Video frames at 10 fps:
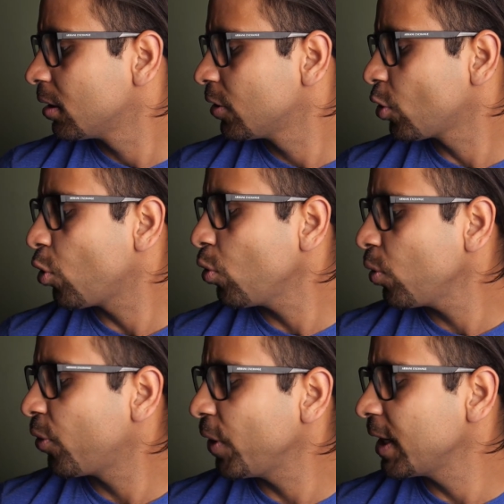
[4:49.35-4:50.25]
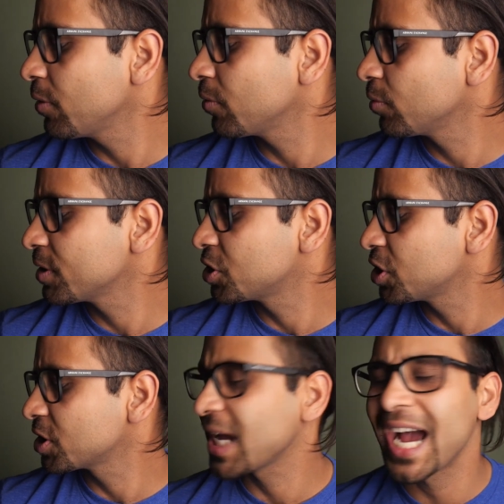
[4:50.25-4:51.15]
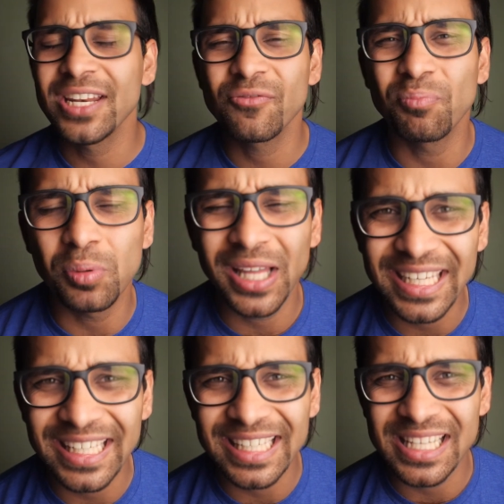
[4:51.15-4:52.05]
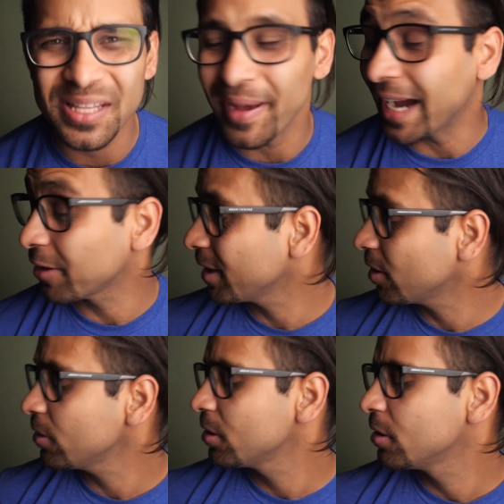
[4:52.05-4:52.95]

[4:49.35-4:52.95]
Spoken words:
the whole thing was just kind of blending into the background.